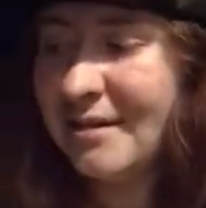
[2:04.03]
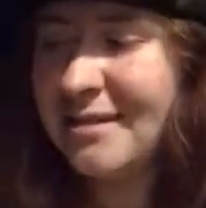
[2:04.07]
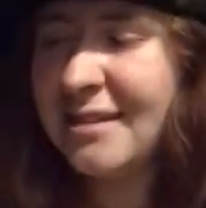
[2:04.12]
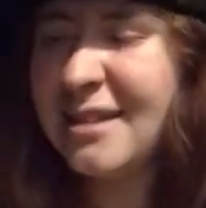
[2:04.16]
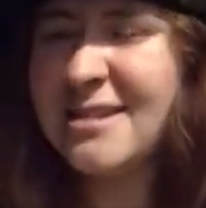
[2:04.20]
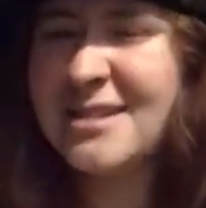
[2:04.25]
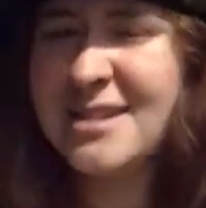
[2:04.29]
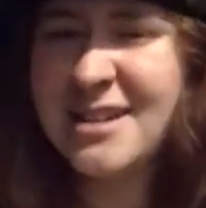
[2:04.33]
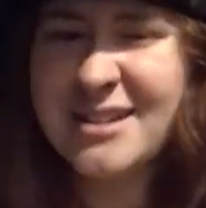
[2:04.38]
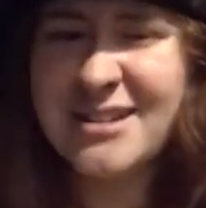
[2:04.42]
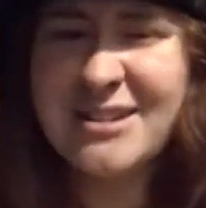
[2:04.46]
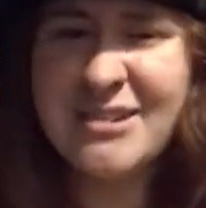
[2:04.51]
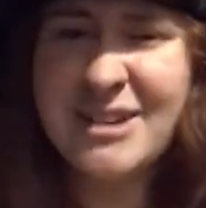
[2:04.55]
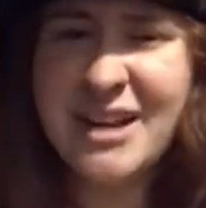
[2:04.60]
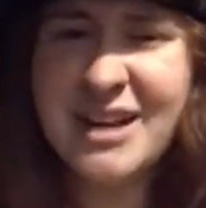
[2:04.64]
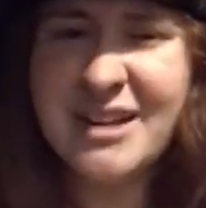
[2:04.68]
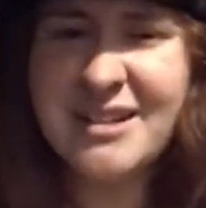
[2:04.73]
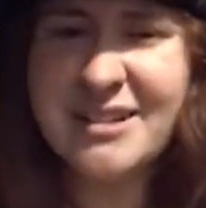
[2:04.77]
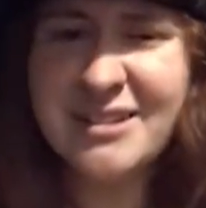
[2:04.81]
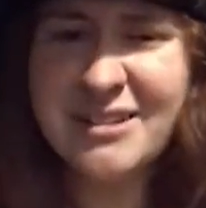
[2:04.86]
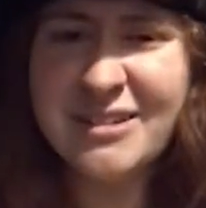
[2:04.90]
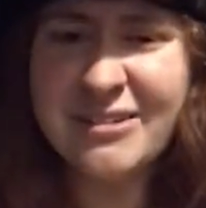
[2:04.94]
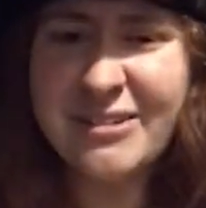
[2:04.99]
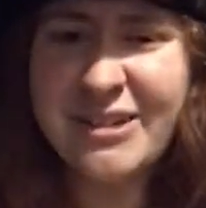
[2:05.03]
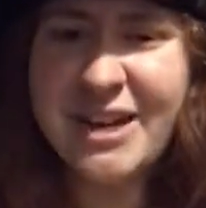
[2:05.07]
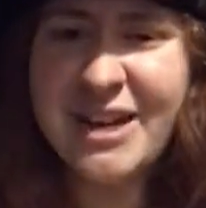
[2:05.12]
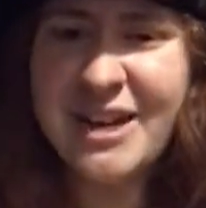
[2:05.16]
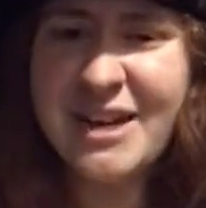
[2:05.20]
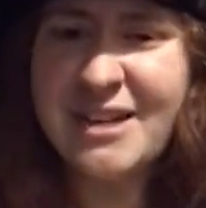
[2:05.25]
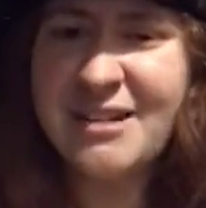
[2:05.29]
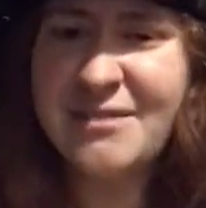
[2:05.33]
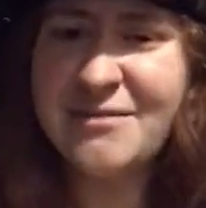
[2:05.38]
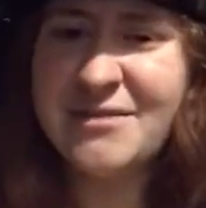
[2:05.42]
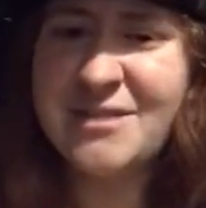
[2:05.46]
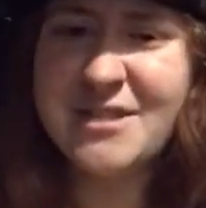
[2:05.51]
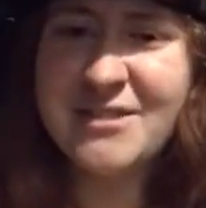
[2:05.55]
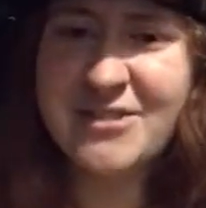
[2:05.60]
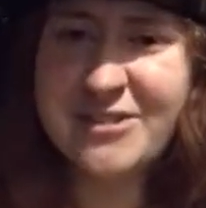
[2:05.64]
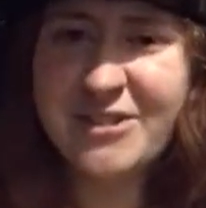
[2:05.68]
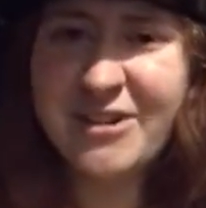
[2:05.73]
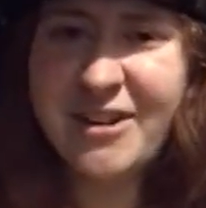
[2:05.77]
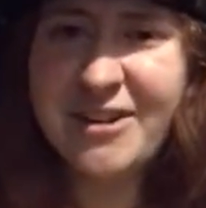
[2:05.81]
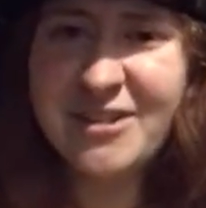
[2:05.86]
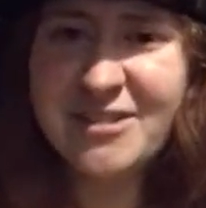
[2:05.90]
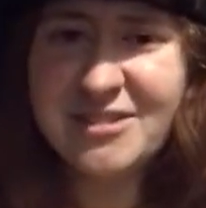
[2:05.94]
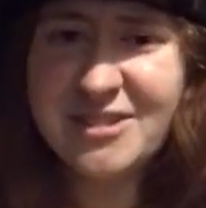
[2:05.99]
That's how you handle it, okay? If 6th
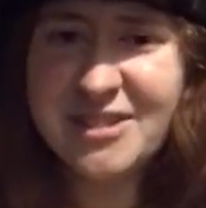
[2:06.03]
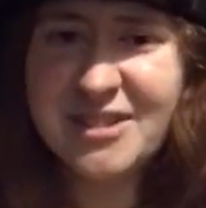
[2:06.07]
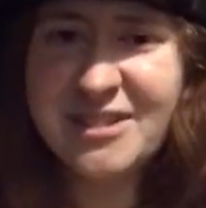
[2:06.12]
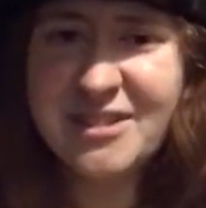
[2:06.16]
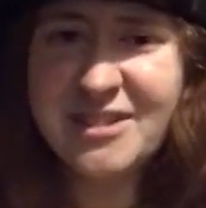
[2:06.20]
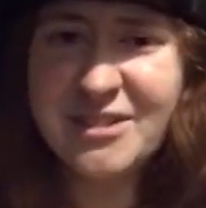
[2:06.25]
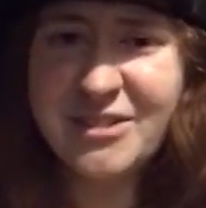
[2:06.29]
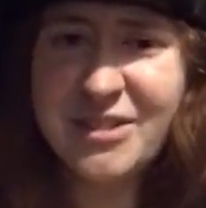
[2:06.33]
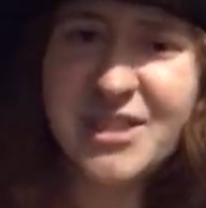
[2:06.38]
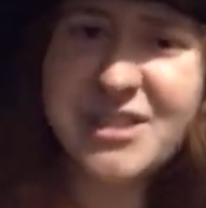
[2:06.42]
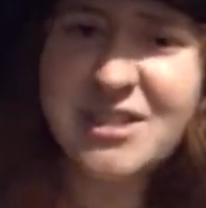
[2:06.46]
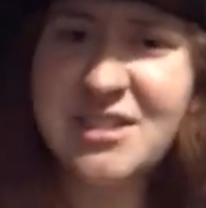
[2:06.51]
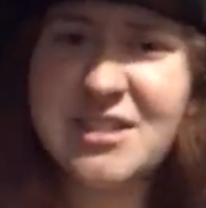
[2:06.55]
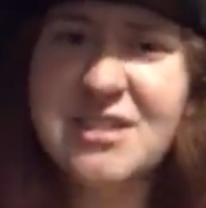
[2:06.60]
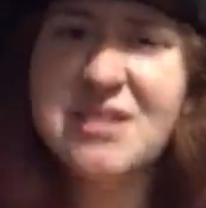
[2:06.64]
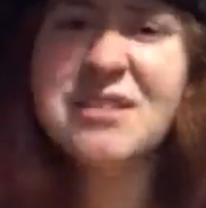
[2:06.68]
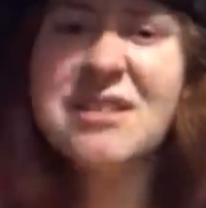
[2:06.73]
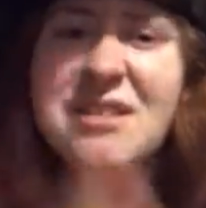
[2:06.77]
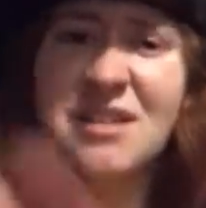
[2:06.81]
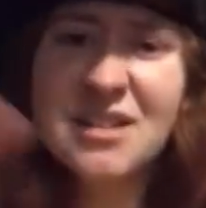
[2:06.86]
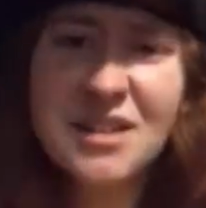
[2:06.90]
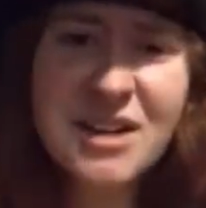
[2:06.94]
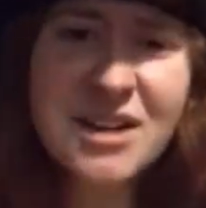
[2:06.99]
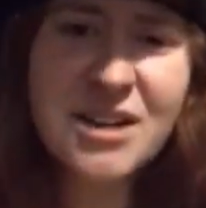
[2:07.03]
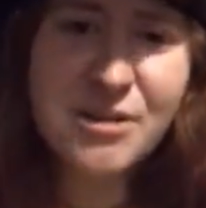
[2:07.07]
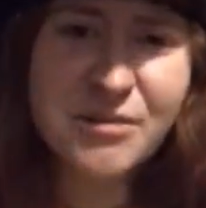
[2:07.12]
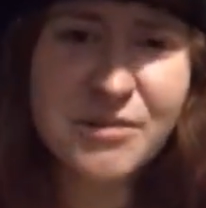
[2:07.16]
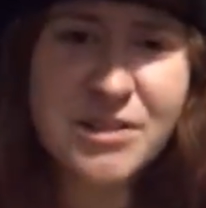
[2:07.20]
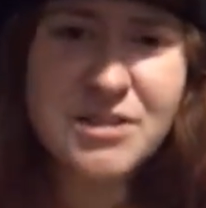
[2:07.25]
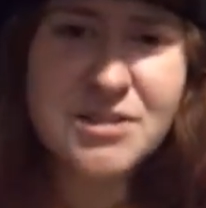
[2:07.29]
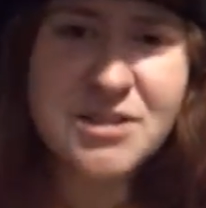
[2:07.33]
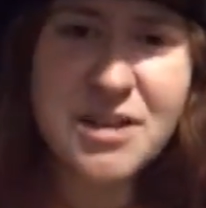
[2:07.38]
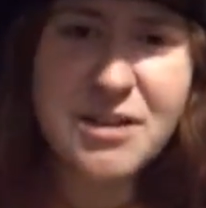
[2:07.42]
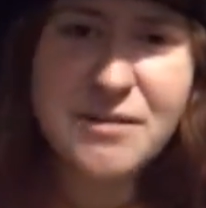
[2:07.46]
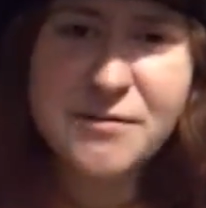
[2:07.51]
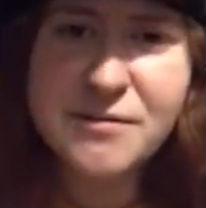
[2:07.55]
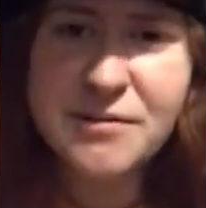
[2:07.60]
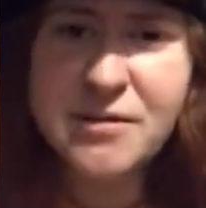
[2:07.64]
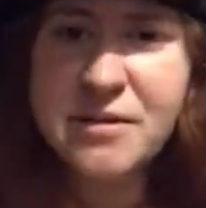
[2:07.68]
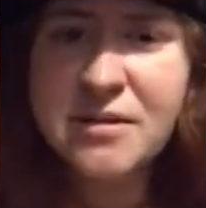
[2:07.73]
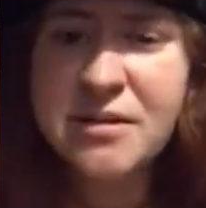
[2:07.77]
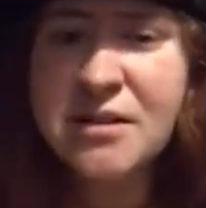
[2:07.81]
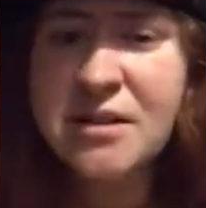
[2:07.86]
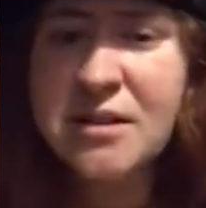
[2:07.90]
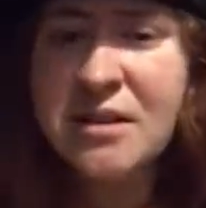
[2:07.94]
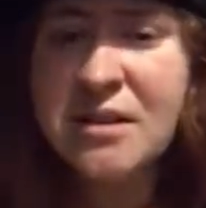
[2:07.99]
graders can do it, get over yourself.
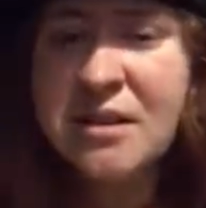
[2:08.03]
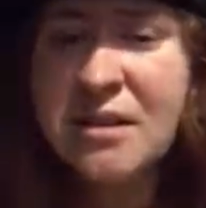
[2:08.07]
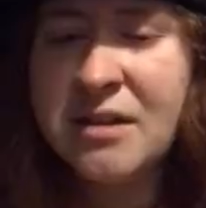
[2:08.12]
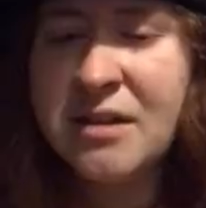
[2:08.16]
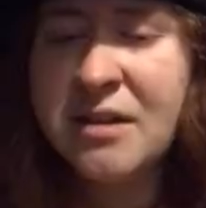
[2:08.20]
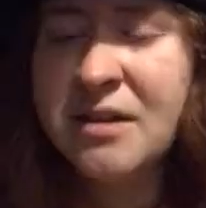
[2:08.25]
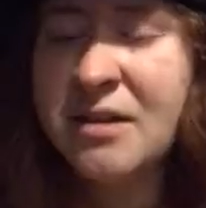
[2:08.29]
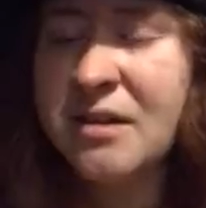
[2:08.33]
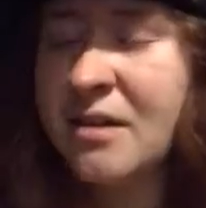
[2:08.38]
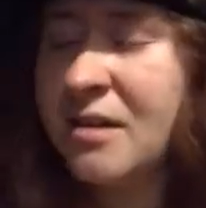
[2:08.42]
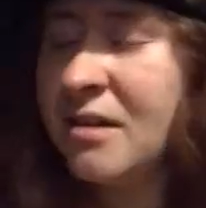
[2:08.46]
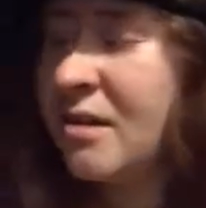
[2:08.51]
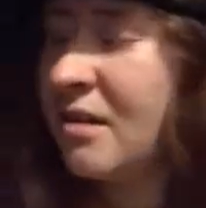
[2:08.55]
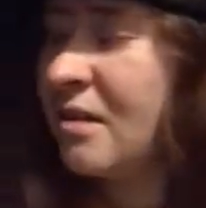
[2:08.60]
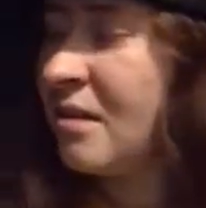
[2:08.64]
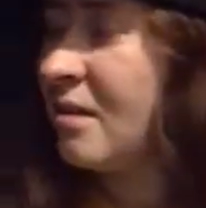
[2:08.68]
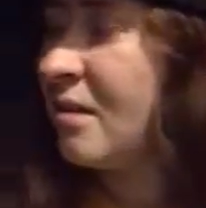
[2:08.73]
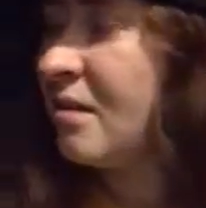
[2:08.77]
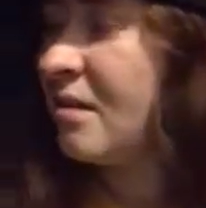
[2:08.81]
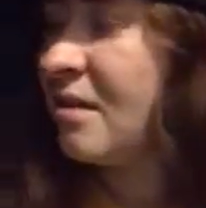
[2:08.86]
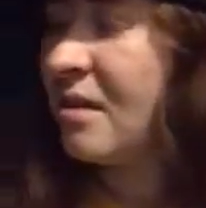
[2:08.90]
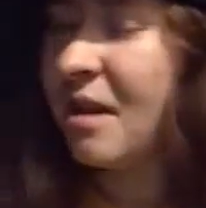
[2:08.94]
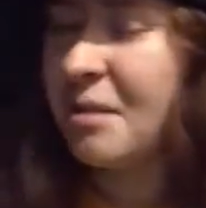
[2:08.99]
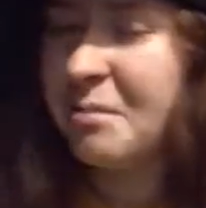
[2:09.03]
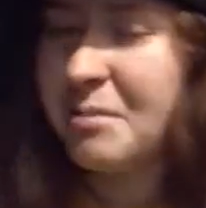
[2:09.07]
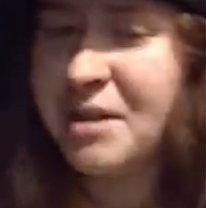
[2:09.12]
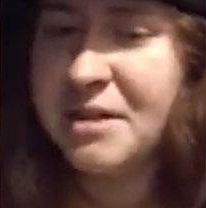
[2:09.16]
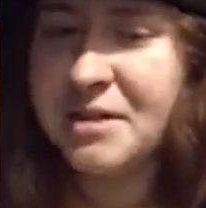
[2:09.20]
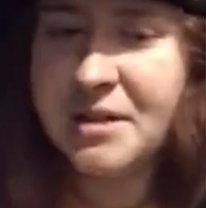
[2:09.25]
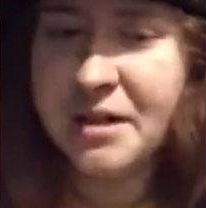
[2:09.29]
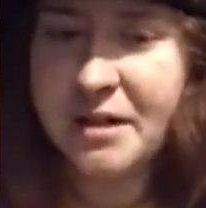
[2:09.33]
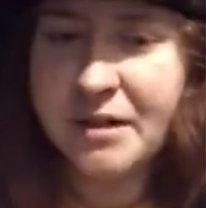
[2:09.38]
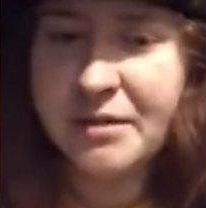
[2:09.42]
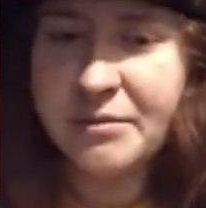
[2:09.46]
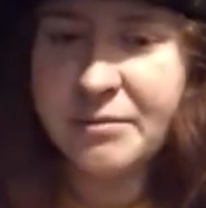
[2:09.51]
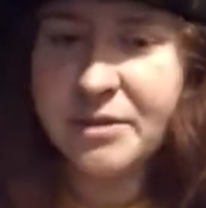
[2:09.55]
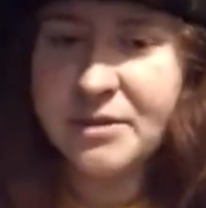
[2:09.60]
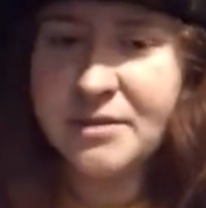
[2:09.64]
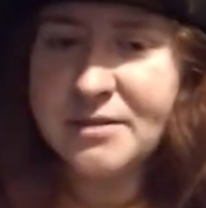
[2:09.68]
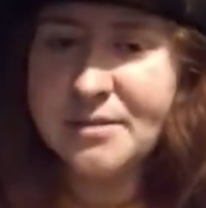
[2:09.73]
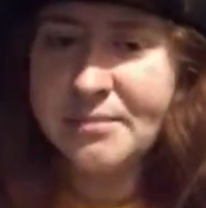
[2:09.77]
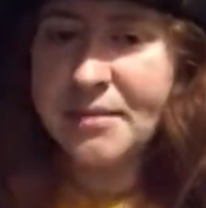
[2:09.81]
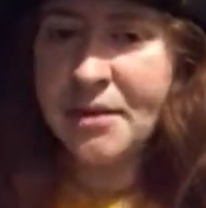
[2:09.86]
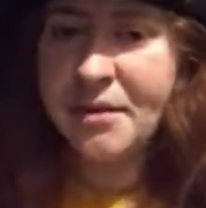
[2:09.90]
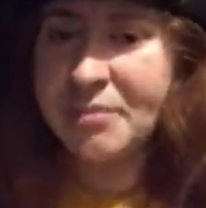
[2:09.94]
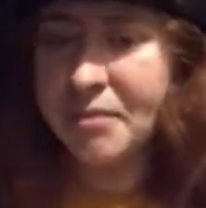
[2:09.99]
Now my dog
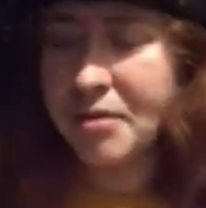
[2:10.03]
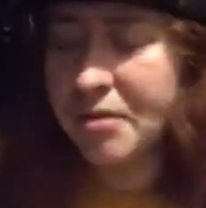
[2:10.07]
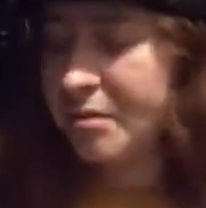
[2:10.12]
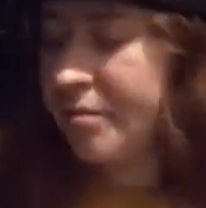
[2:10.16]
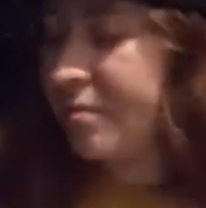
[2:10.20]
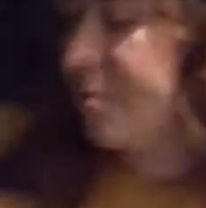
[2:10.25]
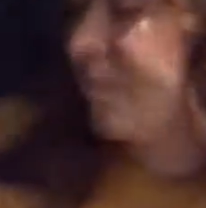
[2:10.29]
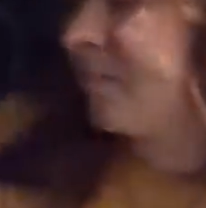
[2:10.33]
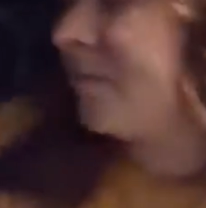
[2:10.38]
wants in my room.